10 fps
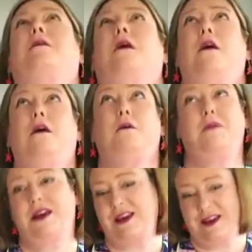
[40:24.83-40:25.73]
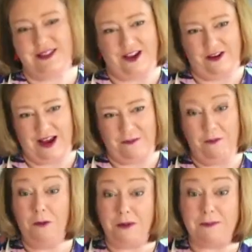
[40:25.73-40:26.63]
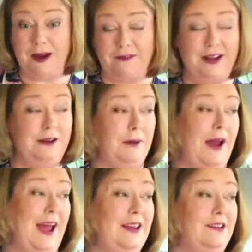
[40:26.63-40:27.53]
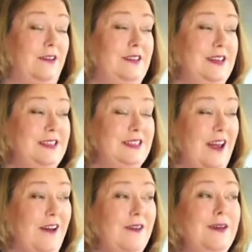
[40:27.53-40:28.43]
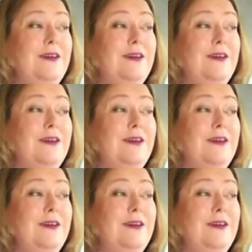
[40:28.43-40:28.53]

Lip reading: oh, many years ago now, probably about nearly about 8-9 years ago.